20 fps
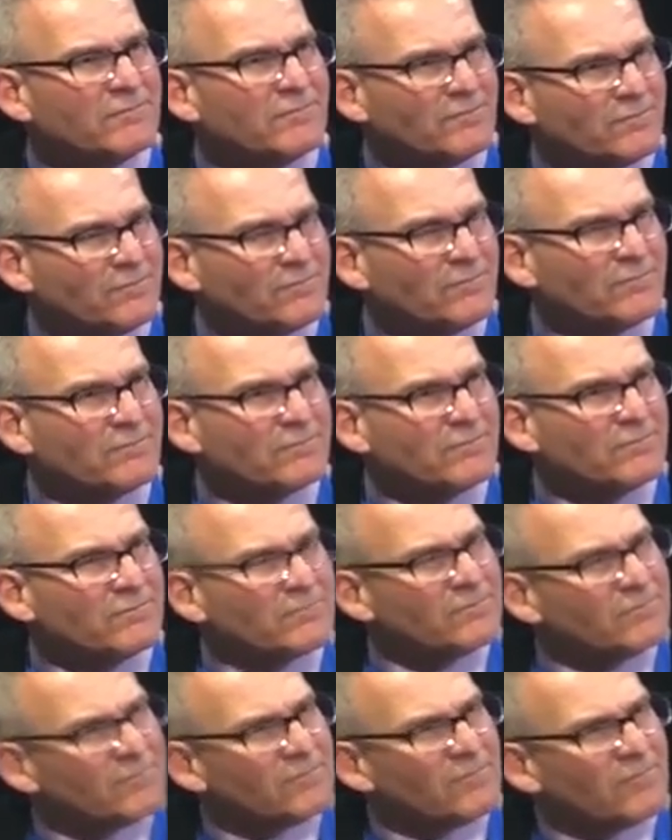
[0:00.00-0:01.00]

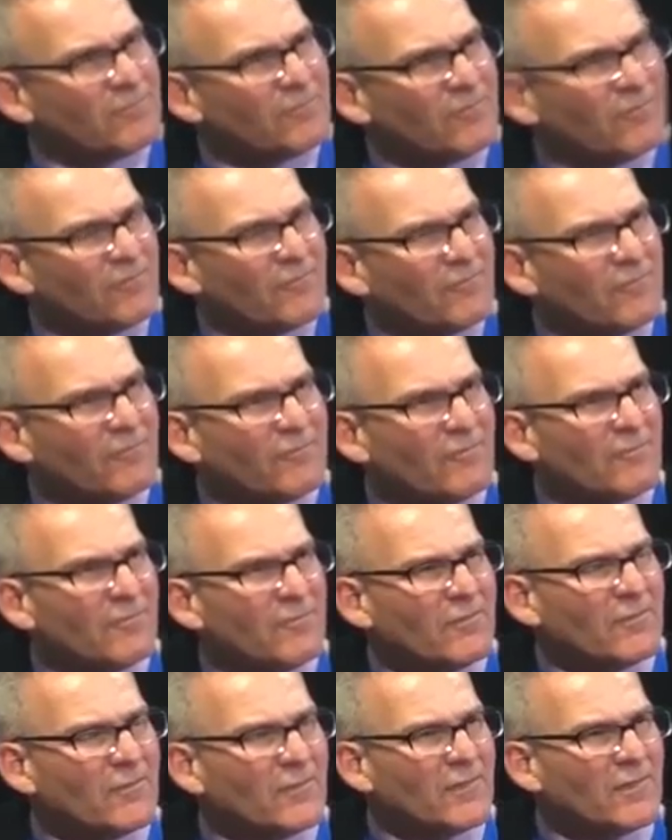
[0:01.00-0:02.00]

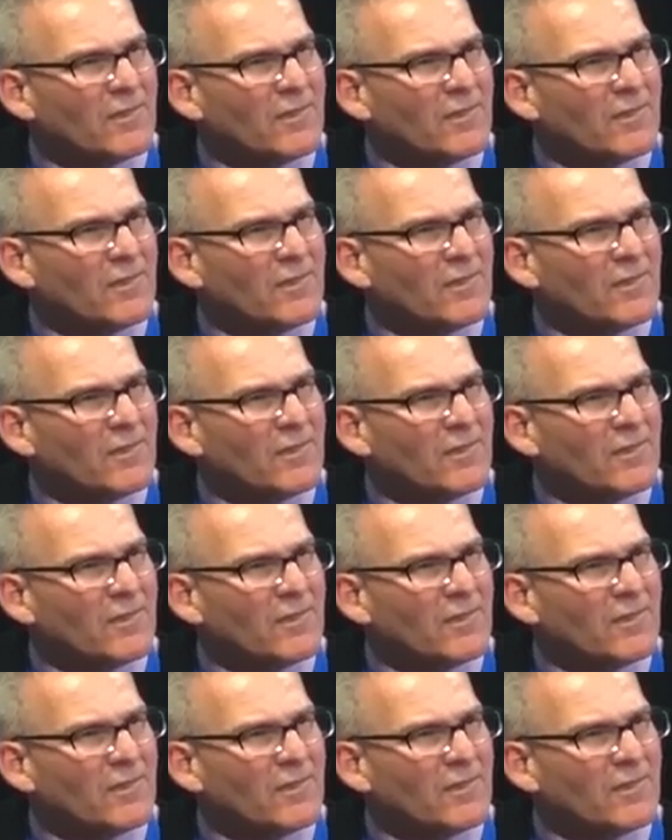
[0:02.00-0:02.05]
[no speech]